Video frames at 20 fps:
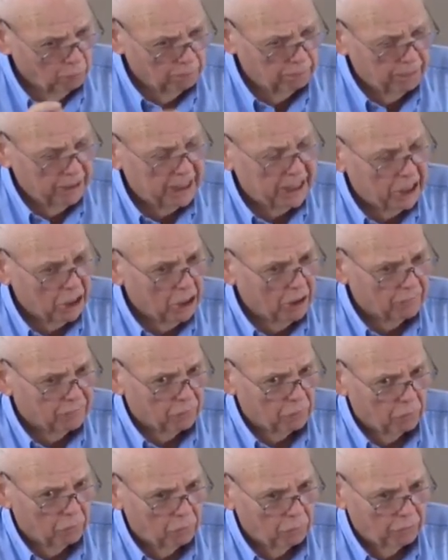be
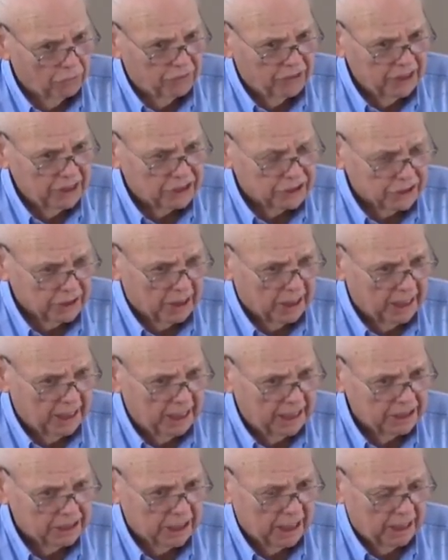careful with these
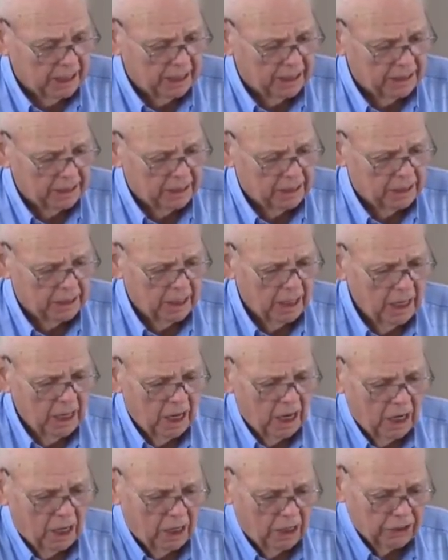things and
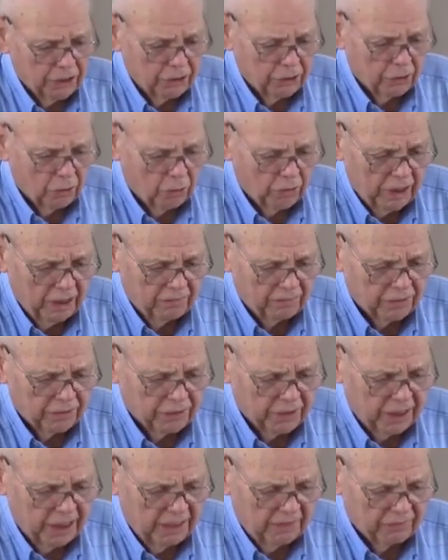uh, you know
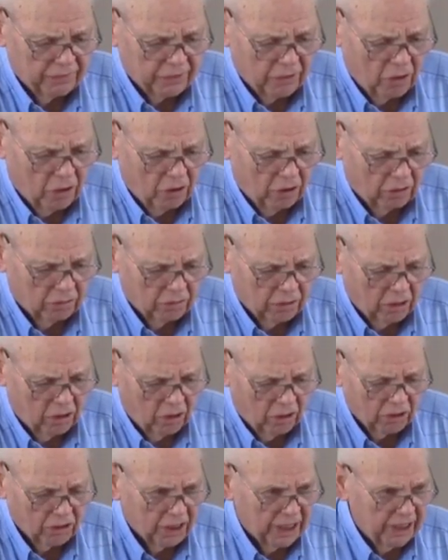even even our
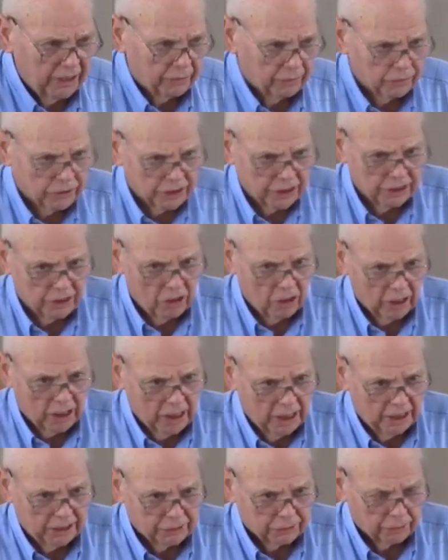our leaders in our
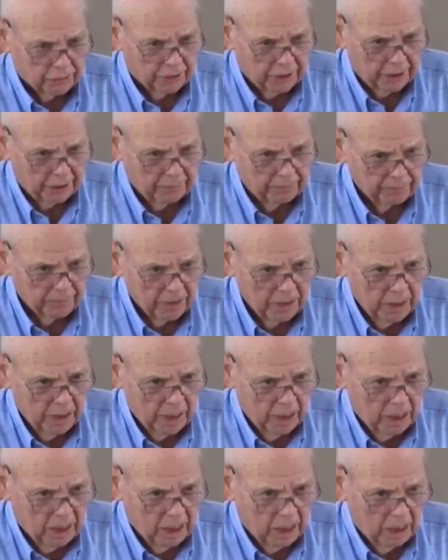country
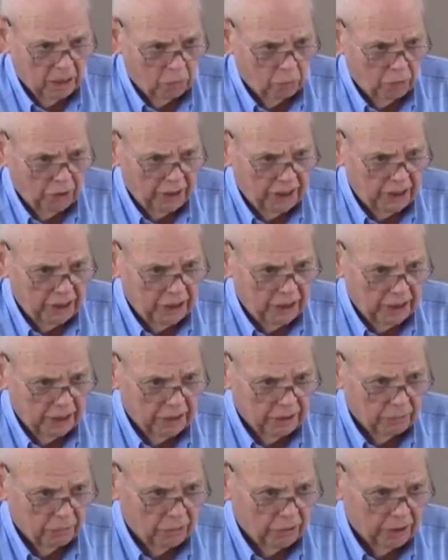uh, we
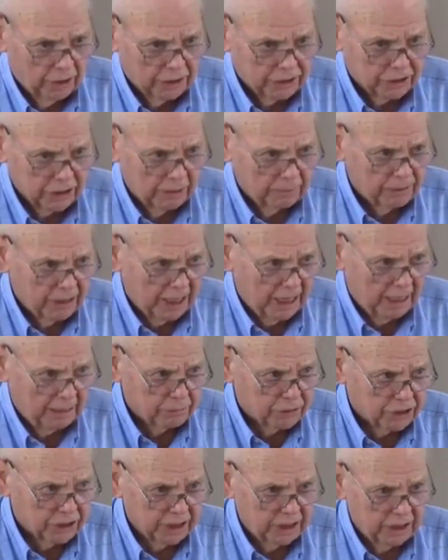uh,
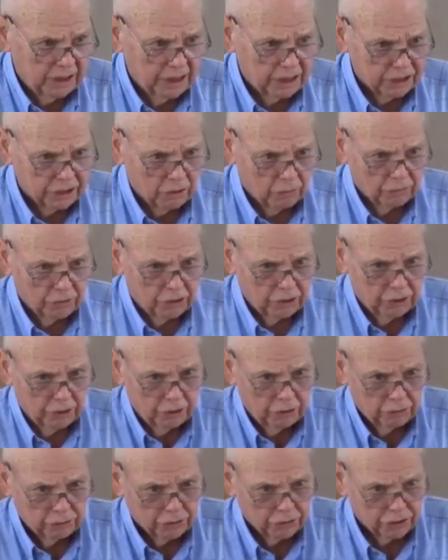sometimes see this on the
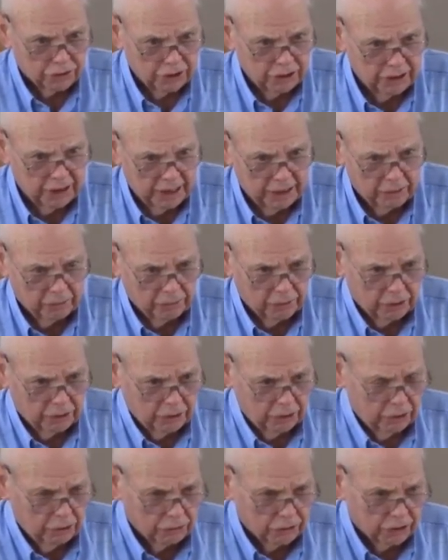news and see that on the
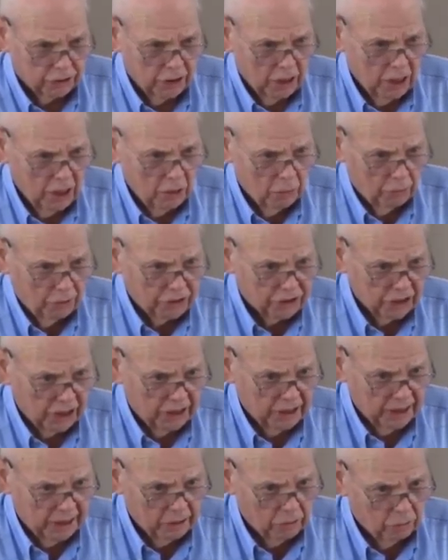news, and we say
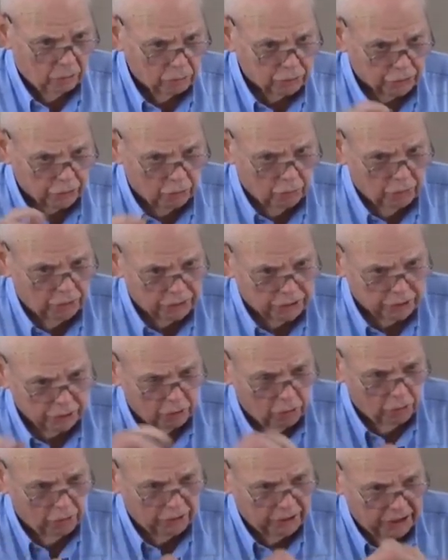that old oh, so and
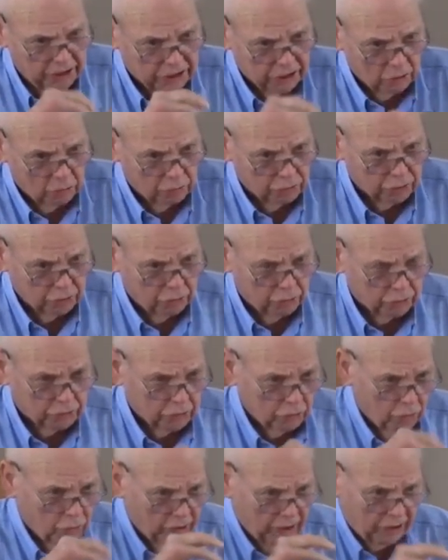so and this old oh, so and
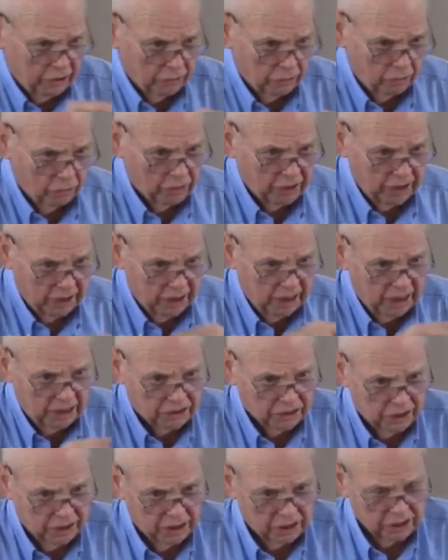so, and you know, and he
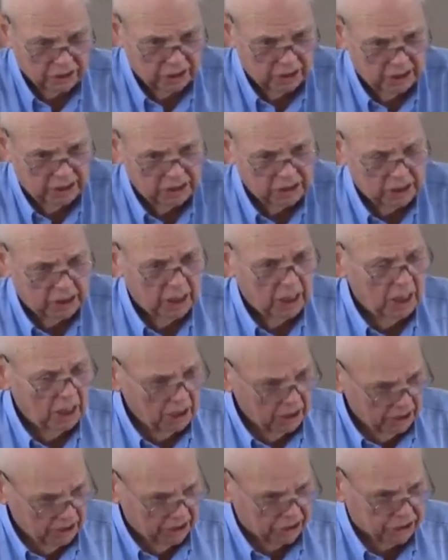needs this and he needs
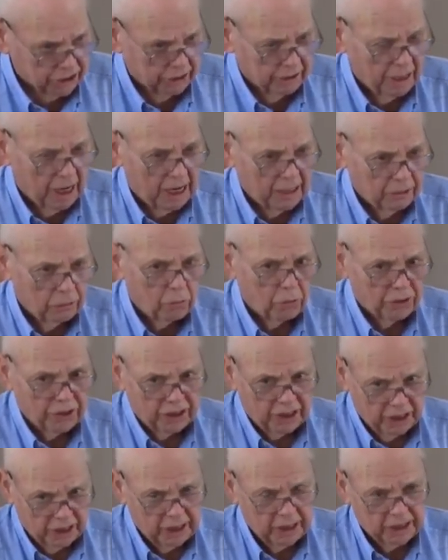that. Listen, I know what he
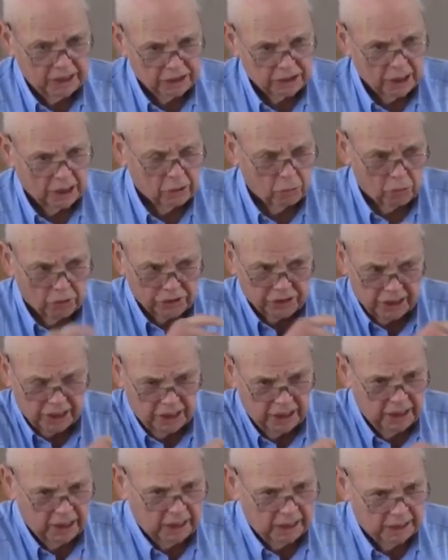needs. I know mm-hmm. what they
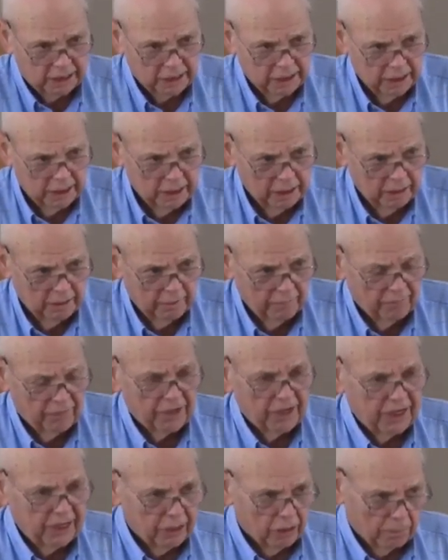need. They
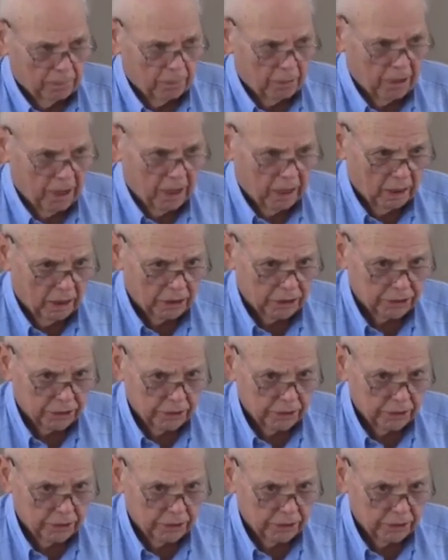need our prayers.